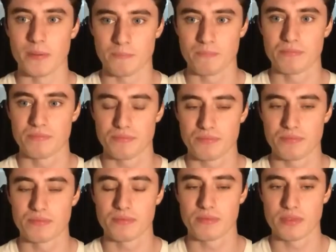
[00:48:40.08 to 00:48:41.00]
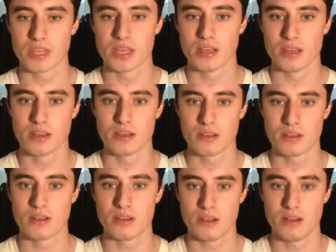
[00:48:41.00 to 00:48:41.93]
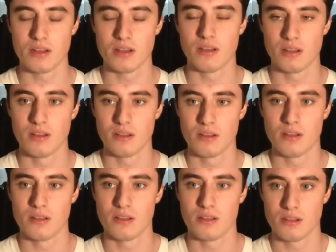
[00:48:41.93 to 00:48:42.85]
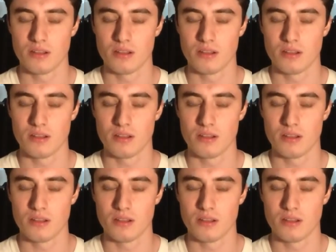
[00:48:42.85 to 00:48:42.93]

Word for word: stu- studio work though, so you, you're still in